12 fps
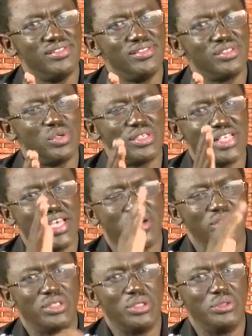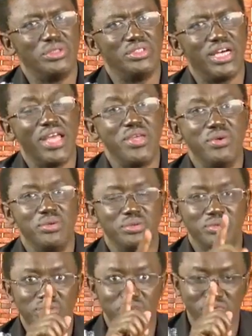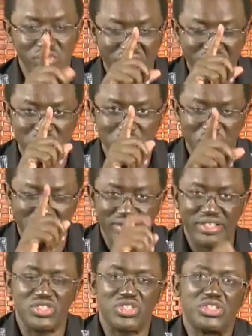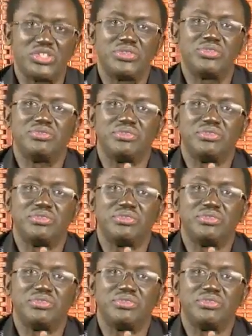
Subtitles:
So as I conclude, are you ready to break the chair?